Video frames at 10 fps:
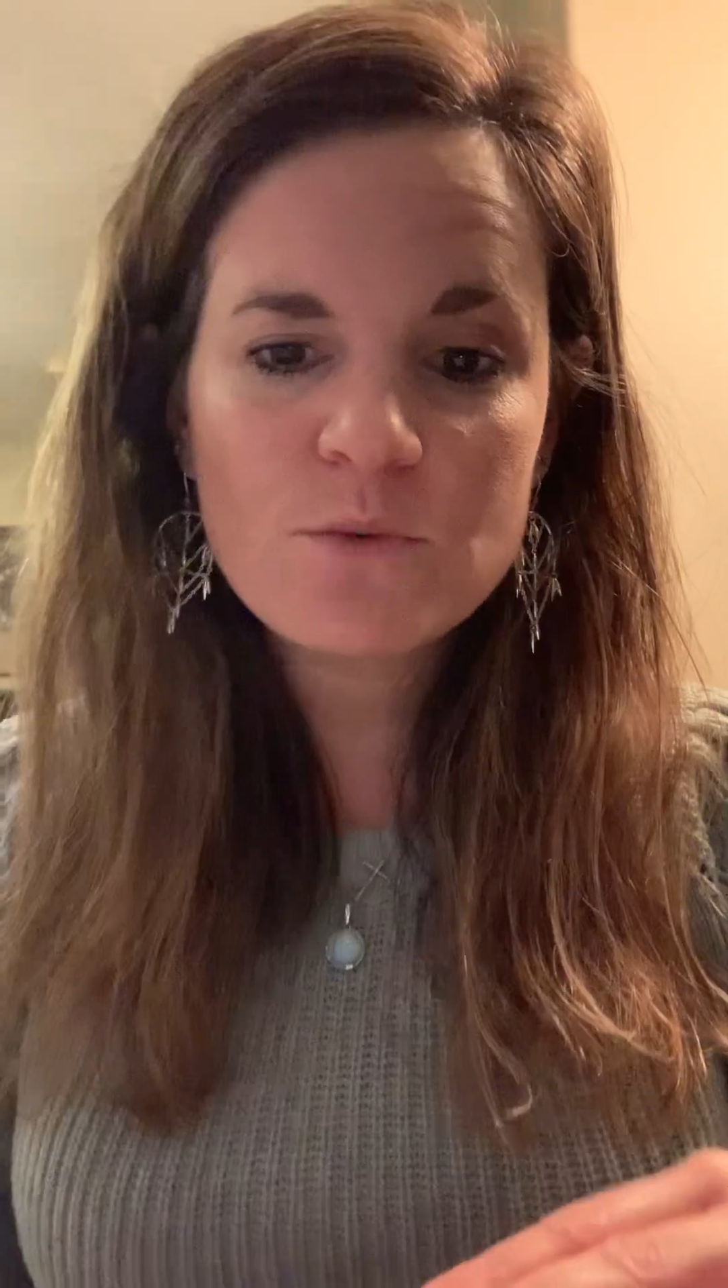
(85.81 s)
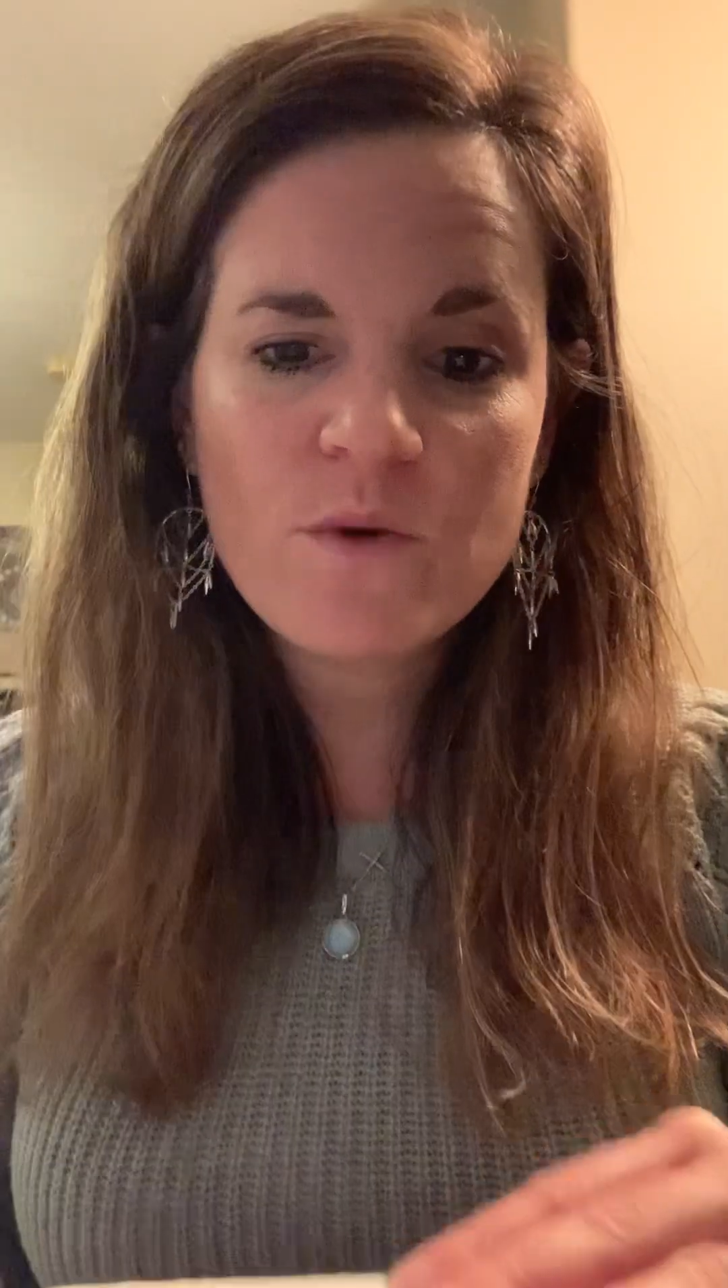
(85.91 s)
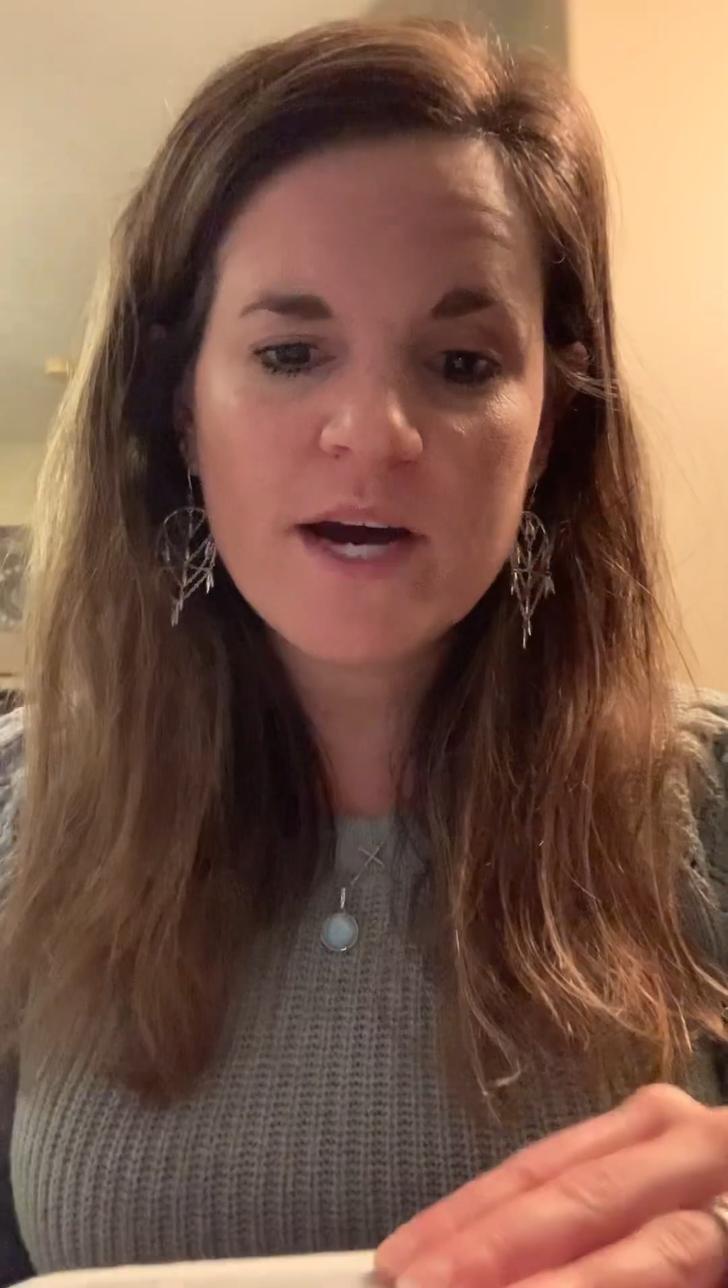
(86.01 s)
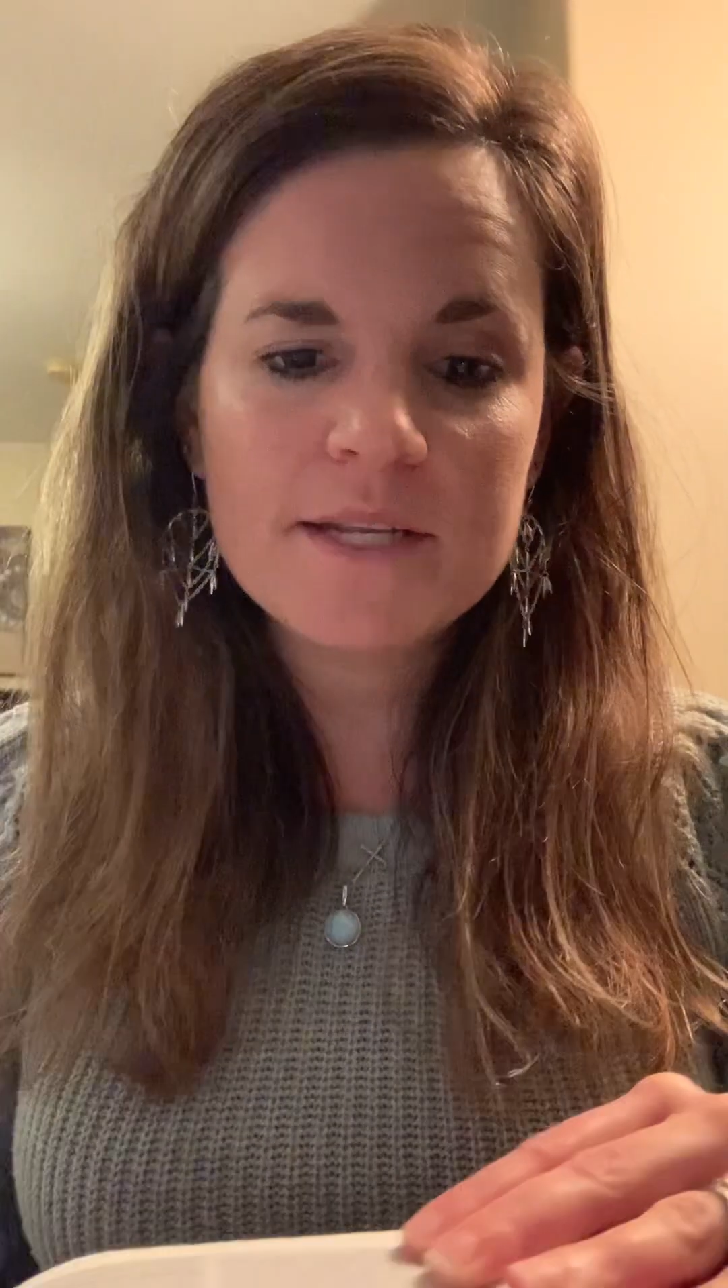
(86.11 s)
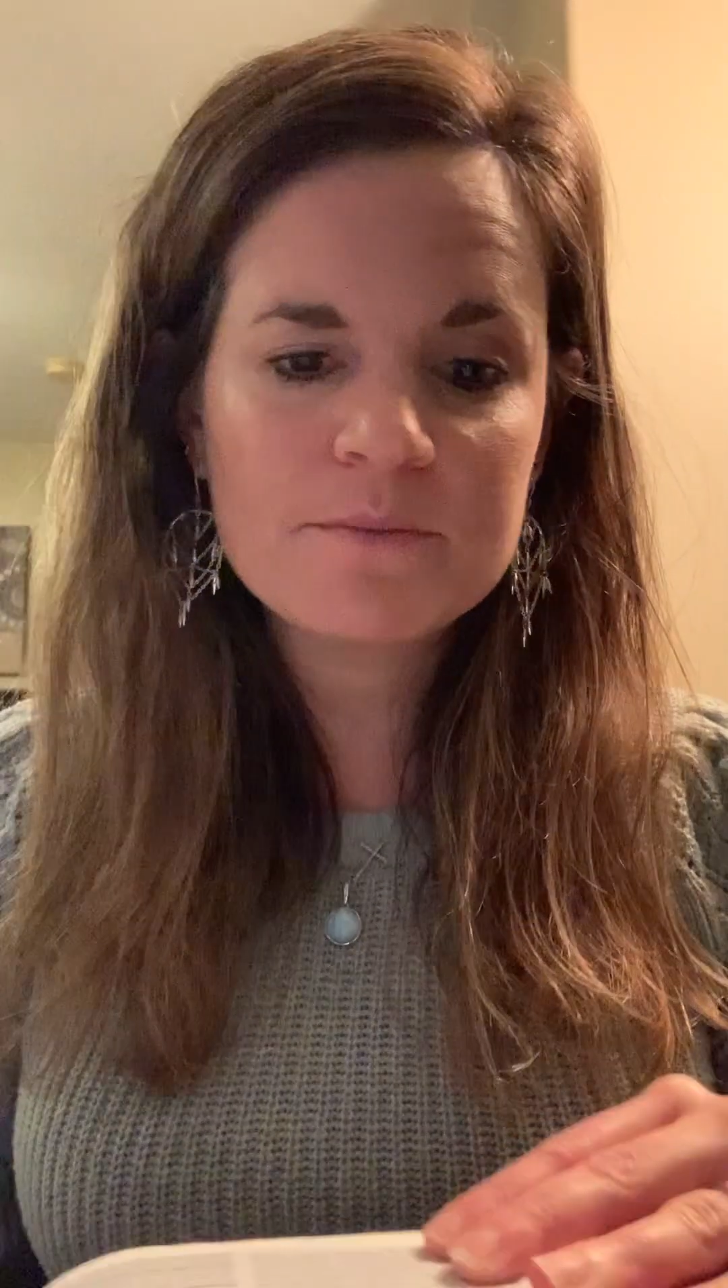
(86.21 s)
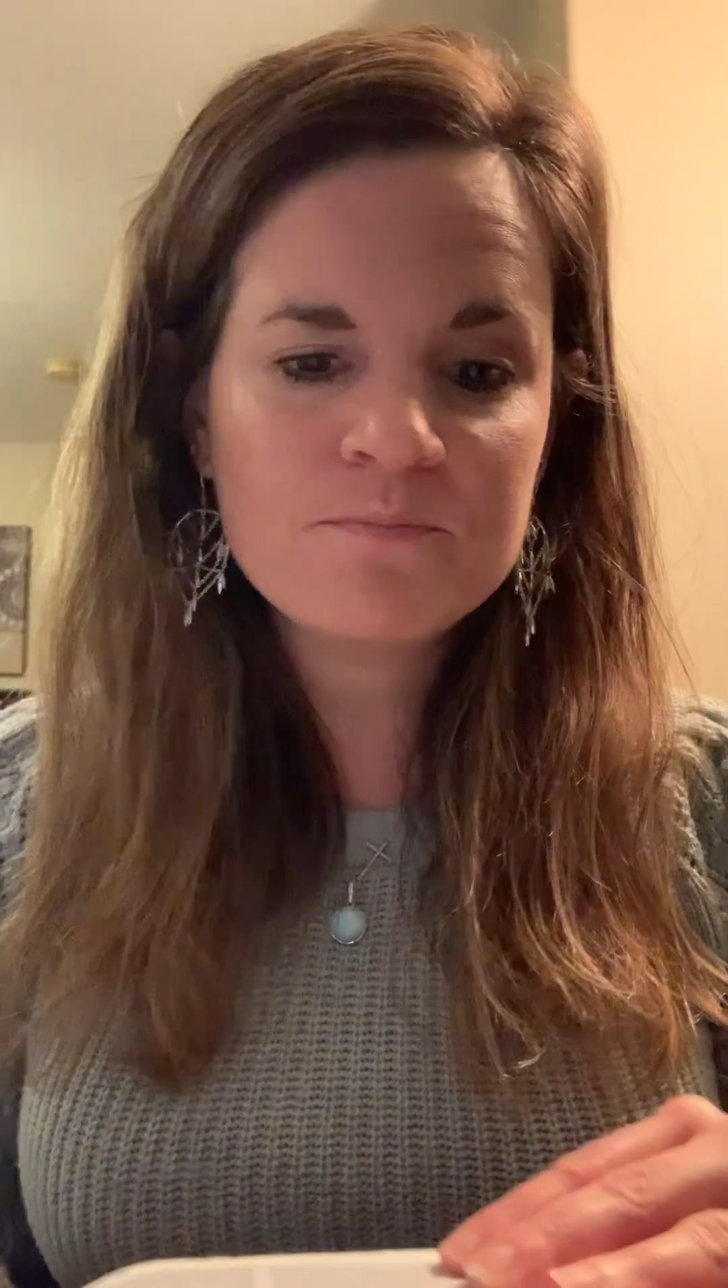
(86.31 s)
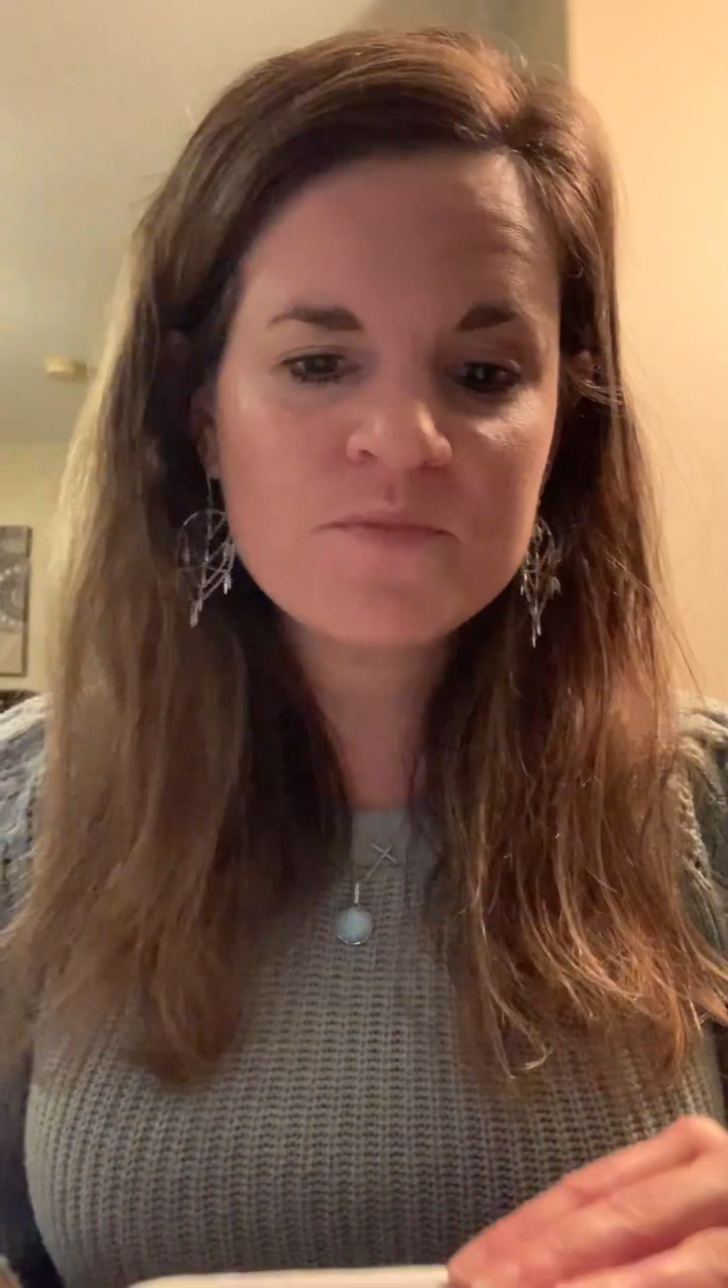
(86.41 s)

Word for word: 1,